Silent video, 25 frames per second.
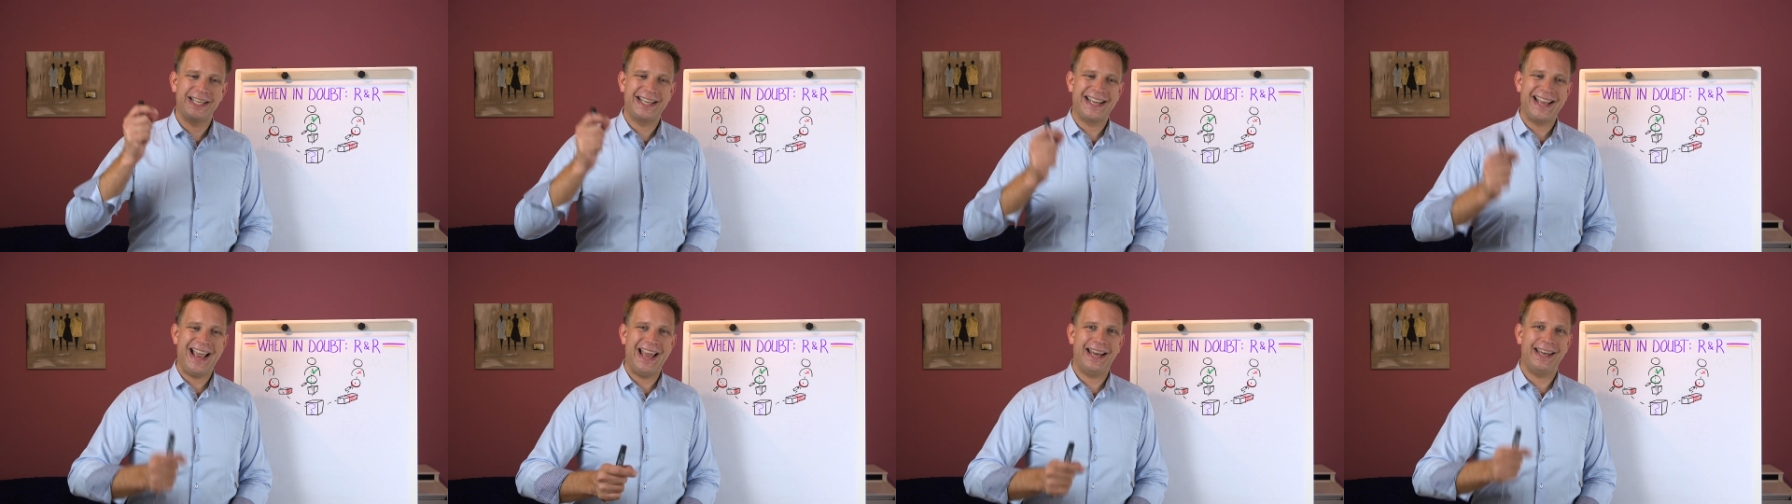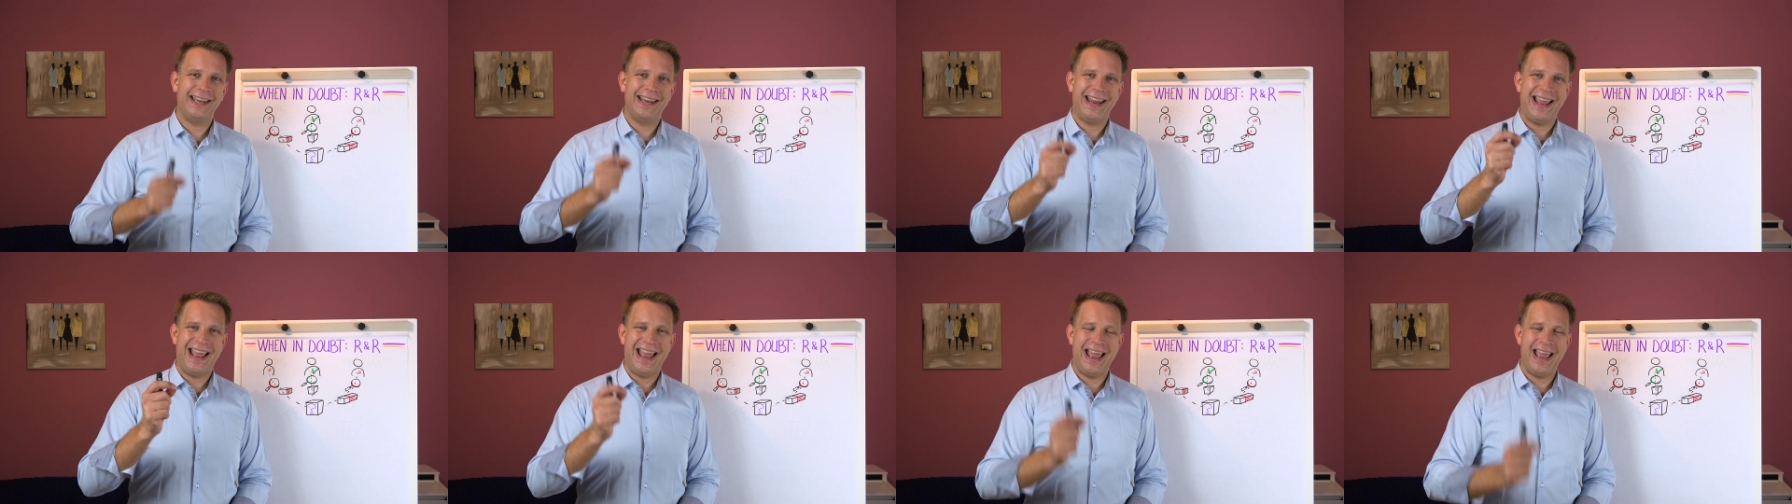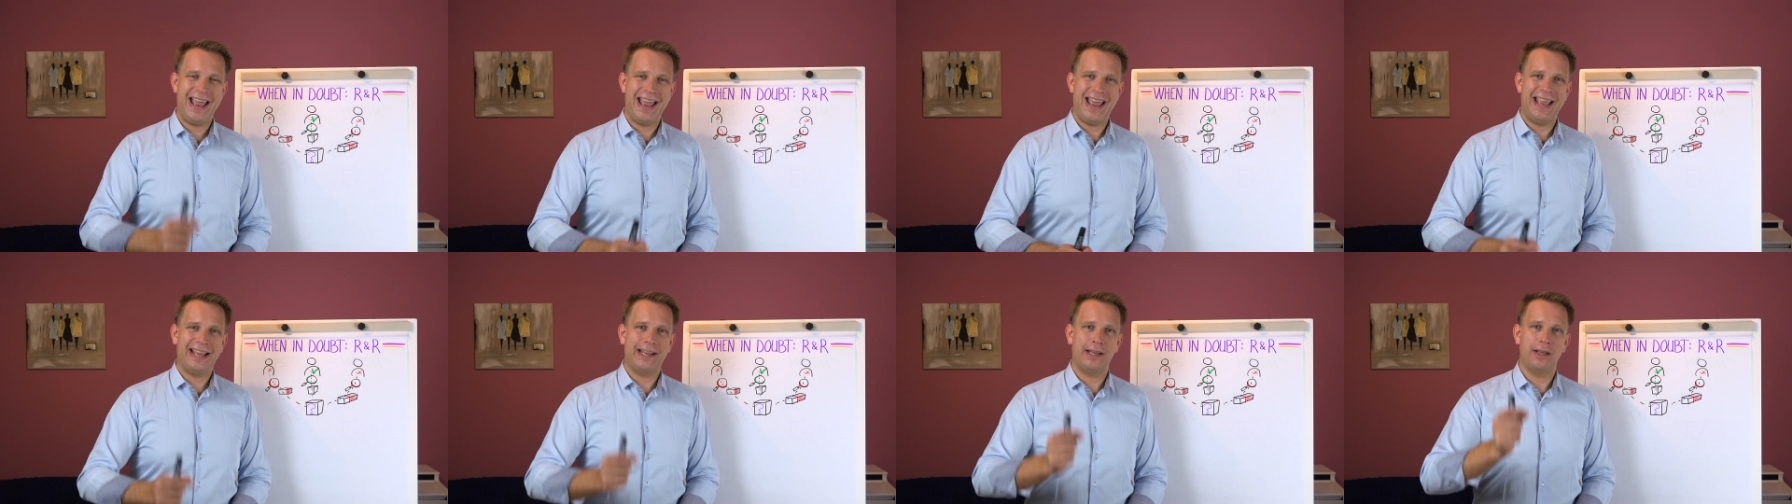get the
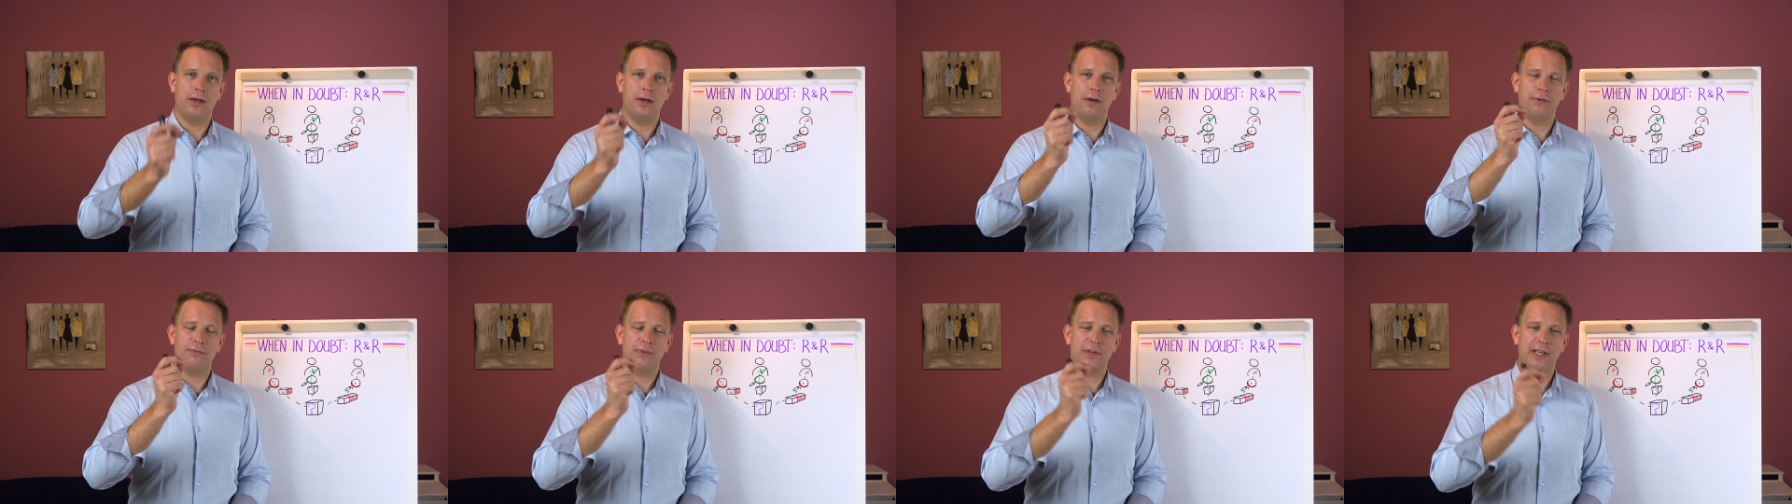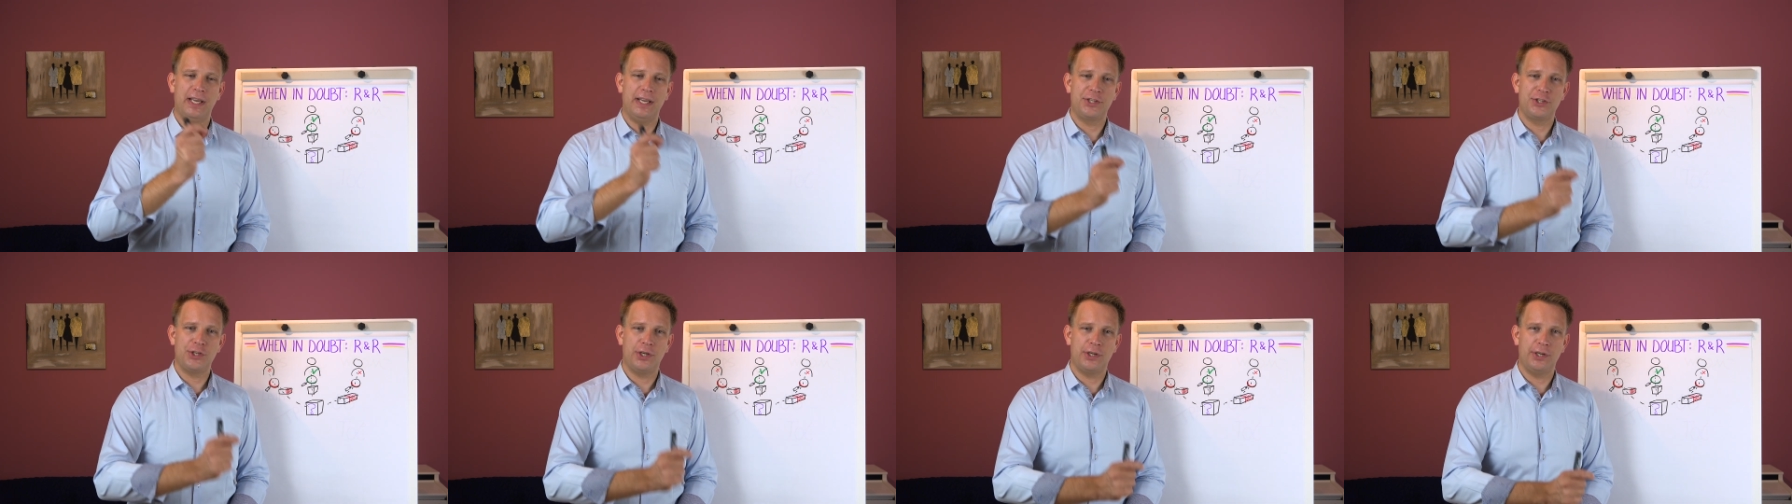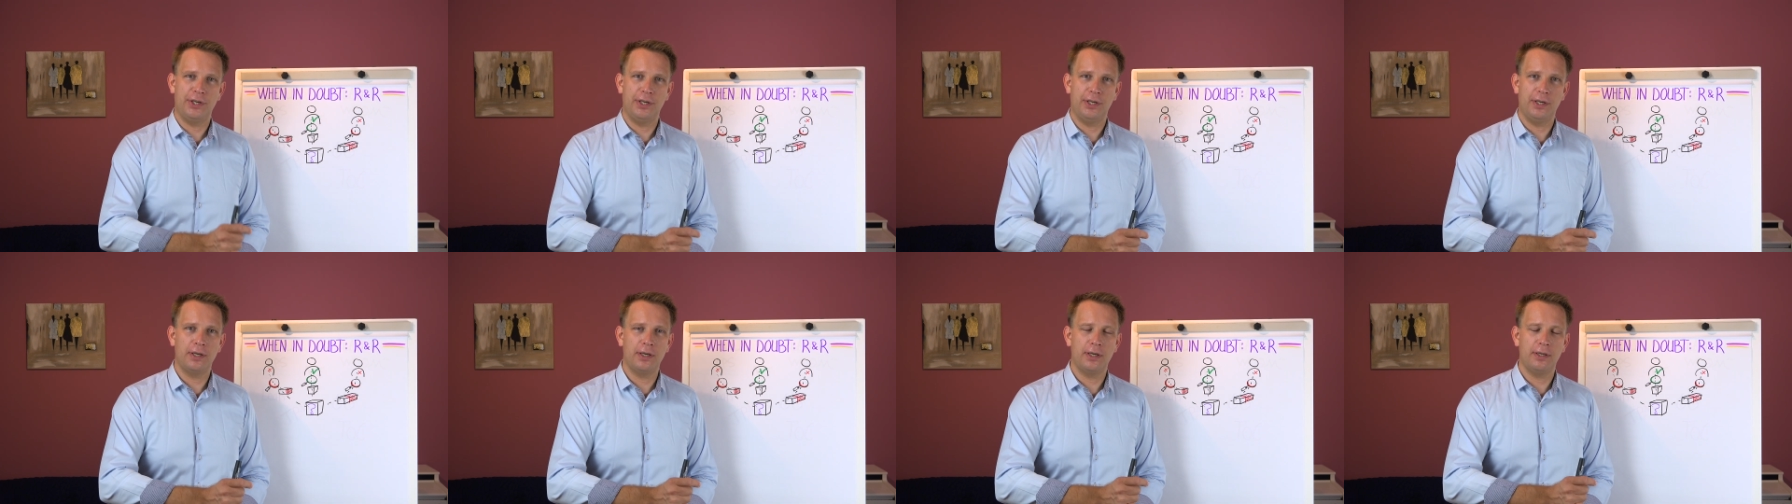hang of gauge
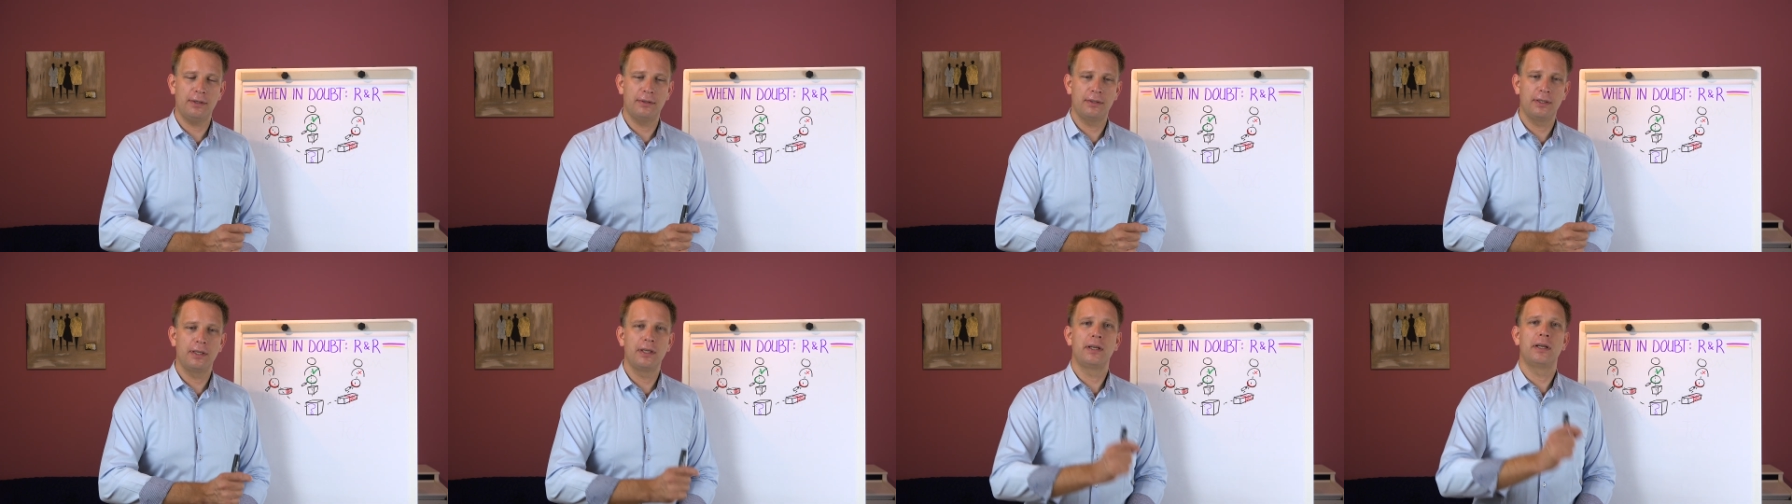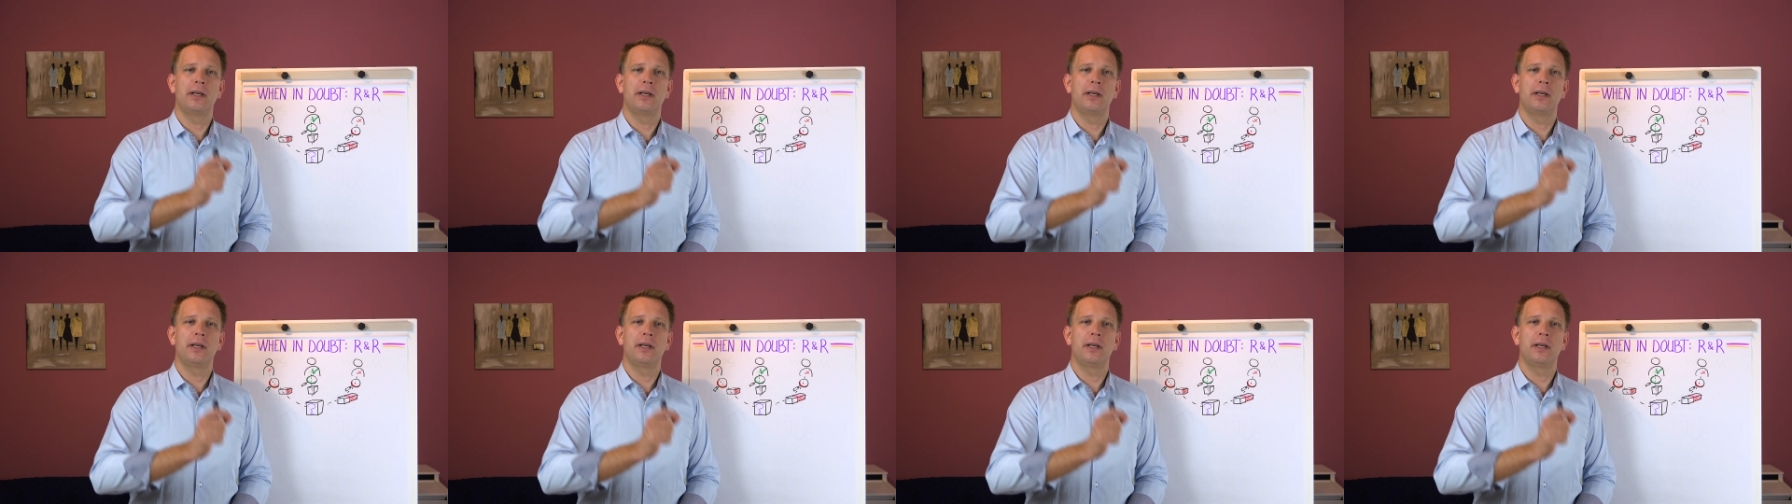r